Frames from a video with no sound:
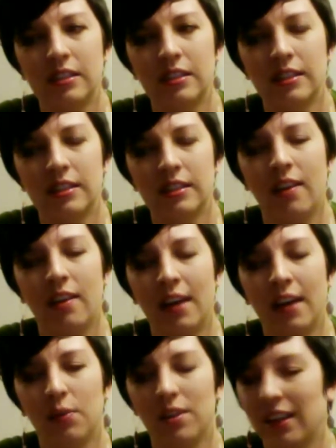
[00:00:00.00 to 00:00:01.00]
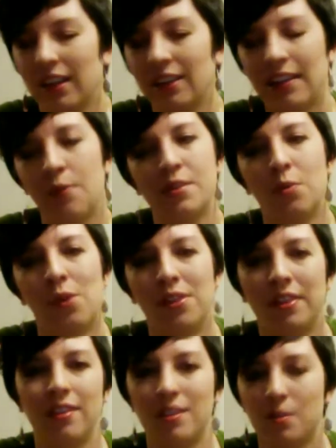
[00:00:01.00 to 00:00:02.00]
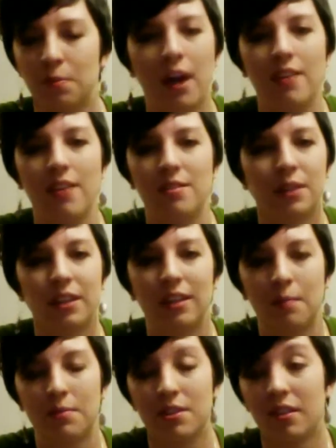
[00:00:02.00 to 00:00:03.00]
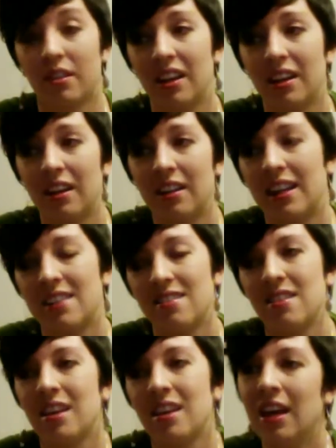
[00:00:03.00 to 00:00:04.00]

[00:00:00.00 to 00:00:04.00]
that was the one thing that surprised me in the episode, and that's